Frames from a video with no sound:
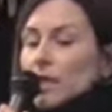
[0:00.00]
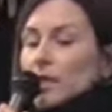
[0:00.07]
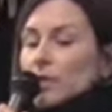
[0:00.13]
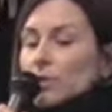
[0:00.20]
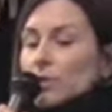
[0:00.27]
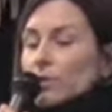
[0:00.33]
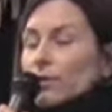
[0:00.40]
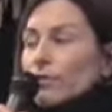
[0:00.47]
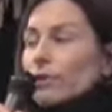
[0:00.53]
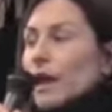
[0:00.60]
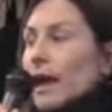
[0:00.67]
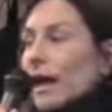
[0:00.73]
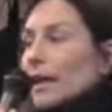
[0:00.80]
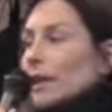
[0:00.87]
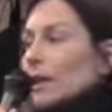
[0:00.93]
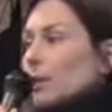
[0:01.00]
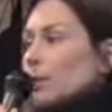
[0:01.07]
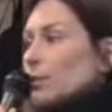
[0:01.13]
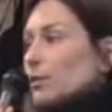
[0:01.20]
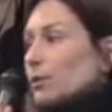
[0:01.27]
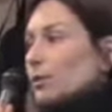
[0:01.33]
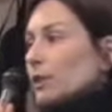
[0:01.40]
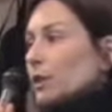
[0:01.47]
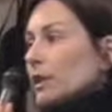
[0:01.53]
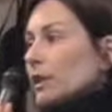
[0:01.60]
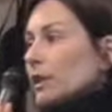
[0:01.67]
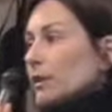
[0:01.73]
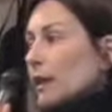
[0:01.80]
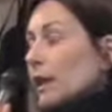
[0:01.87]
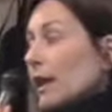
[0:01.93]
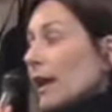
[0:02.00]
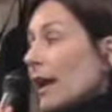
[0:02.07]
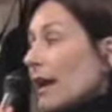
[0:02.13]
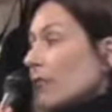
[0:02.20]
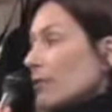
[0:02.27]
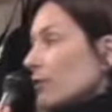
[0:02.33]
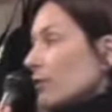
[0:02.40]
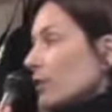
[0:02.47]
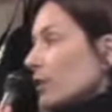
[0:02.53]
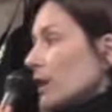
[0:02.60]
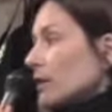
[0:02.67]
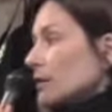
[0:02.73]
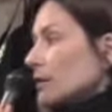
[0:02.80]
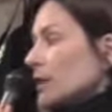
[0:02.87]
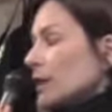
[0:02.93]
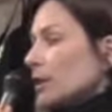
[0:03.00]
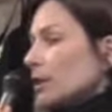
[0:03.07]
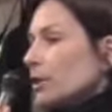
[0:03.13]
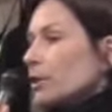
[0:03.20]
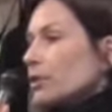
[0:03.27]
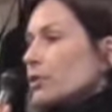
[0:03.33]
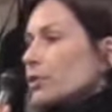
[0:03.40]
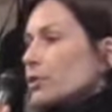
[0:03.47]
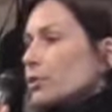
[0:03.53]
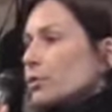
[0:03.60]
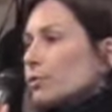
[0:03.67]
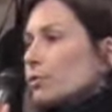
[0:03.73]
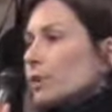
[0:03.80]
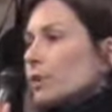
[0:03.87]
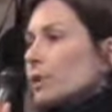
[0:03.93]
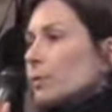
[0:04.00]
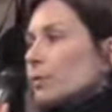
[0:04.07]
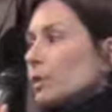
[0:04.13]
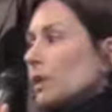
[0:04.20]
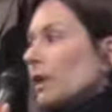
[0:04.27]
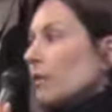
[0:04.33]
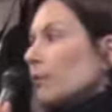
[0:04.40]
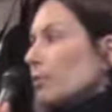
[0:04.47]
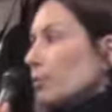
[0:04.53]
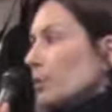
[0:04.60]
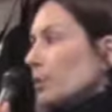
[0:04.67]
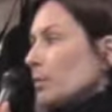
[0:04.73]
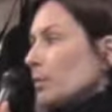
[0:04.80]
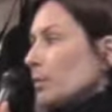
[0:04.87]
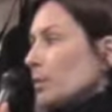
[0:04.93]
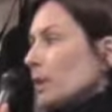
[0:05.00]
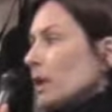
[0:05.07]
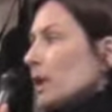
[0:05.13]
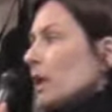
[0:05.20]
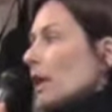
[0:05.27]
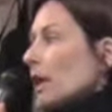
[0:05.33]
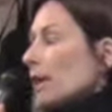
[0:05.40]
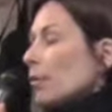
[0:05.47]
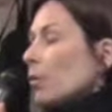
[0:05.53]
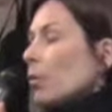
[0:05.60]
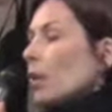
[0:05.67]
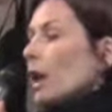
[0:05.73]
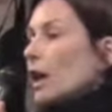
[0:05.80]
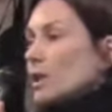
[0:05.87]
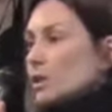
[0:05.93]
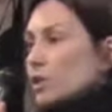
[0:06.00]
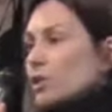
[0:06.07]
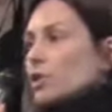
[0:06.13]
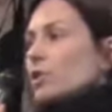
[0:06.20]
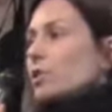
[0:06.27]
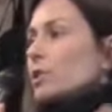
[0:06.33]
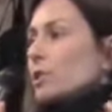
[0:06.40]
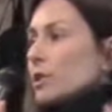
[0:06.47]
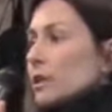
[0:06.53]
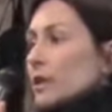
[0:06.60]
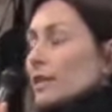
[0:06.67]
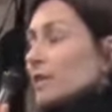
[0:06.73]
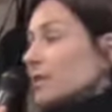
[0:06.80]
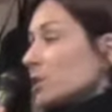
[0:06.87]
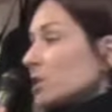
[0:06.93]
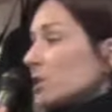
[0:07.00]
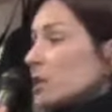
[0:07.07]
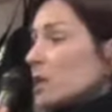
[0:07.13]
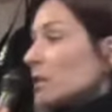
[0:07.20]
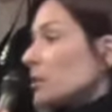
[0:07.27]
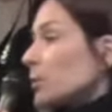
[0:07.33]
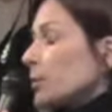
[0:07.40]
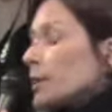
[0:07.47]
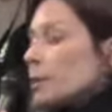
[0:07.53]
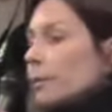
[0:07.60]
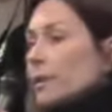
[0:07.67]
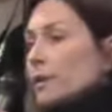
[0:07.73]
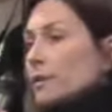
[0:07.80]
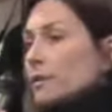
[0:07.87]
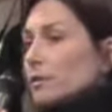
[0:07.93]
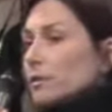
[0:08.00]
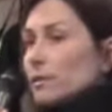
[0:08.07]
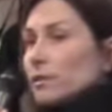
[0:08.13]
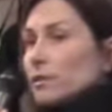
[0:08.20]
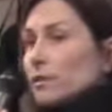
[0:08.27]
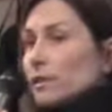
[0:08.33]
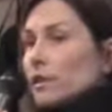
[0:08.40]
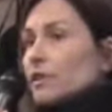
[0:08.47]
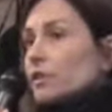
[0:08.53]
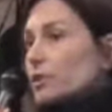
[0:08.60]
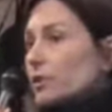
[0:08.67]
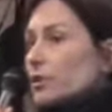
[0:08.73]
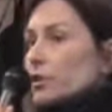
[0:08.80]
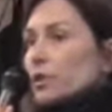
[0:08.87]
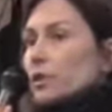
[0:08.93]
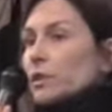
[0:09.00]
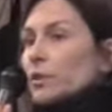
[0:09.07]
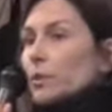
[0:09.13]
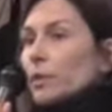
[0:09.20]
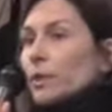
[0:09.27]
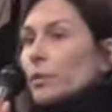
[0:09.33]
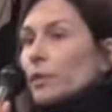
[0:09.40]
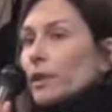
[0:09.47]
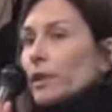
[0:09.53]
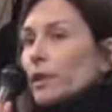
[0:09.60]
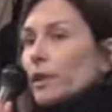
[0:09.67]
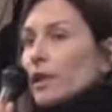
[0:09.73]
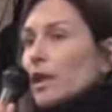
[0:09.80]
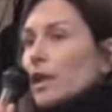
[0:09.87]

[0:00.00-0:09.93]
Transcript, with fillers: And so we've had an opportunity, I have over the last 9 years, to really play with people and watch. It's just an experiment. It's just an experiment.